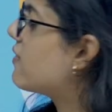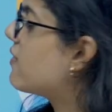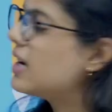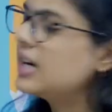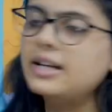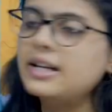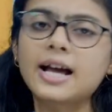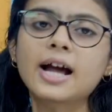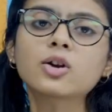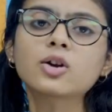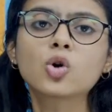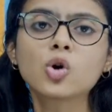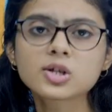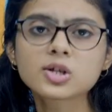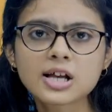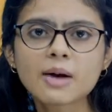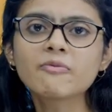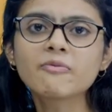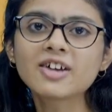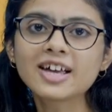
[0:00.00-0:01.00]
it can go
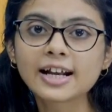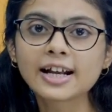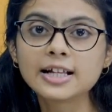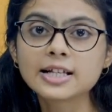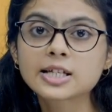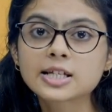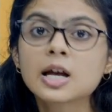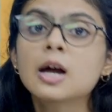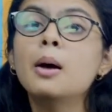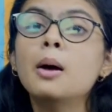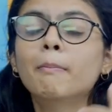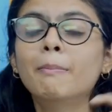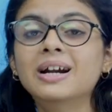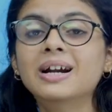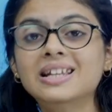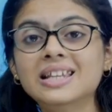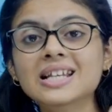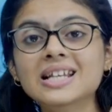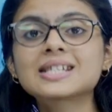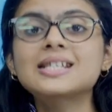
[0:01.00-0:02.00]
somewhere else.
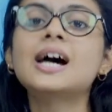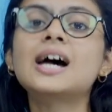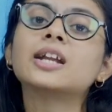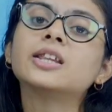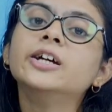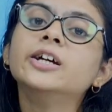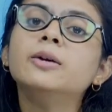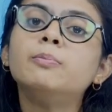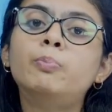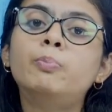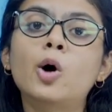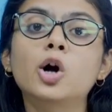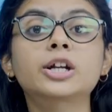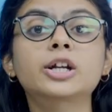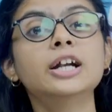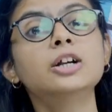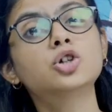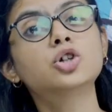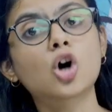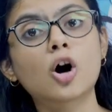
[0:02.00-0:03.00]
But these are the
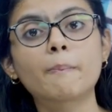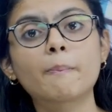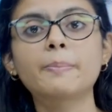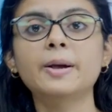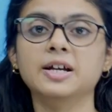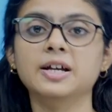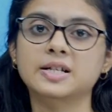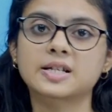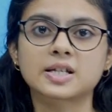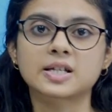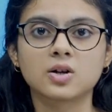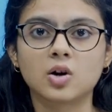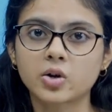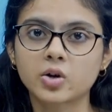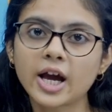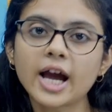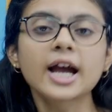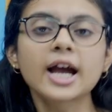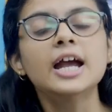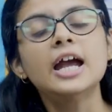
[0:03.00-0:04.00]
important topics,
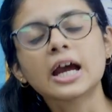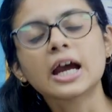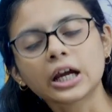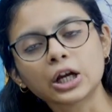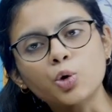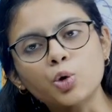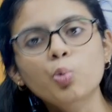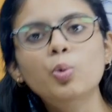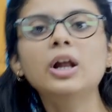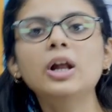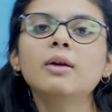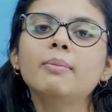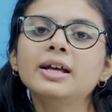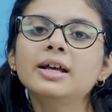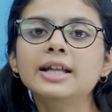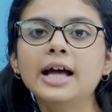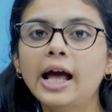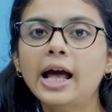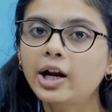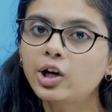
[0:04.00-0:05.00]
okay? It will be
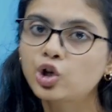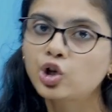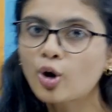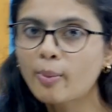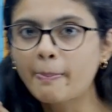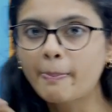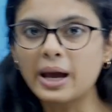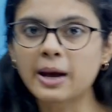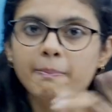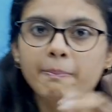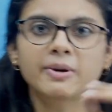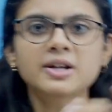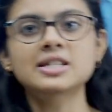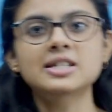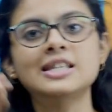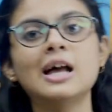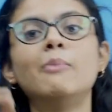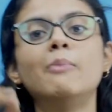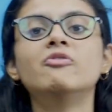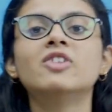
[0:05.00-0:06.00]
there in your paper
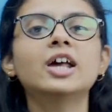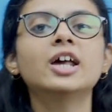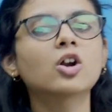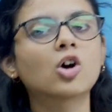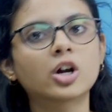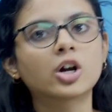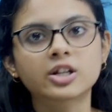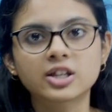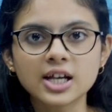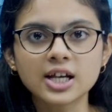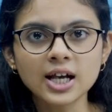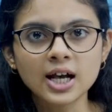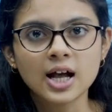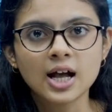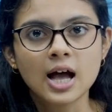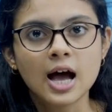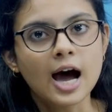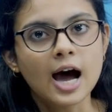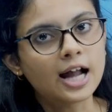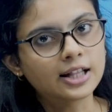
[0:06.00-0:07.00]
somewhere or the
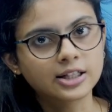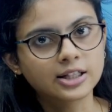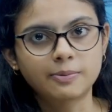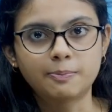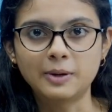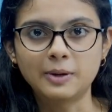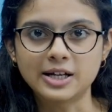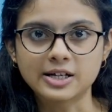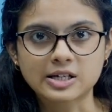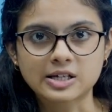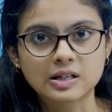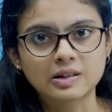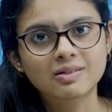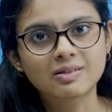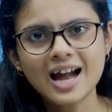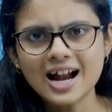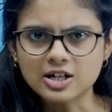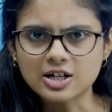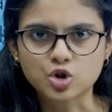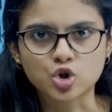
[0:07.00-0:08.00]
other place.
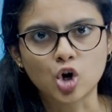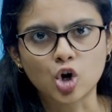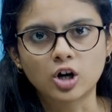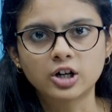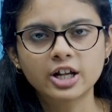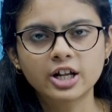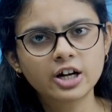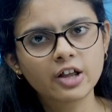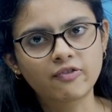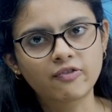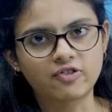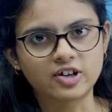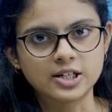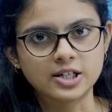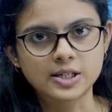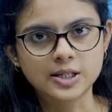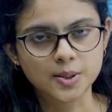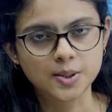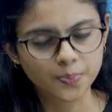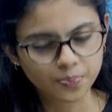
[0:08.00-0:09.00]
That's all the
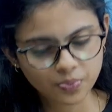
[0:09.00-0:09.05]
difference,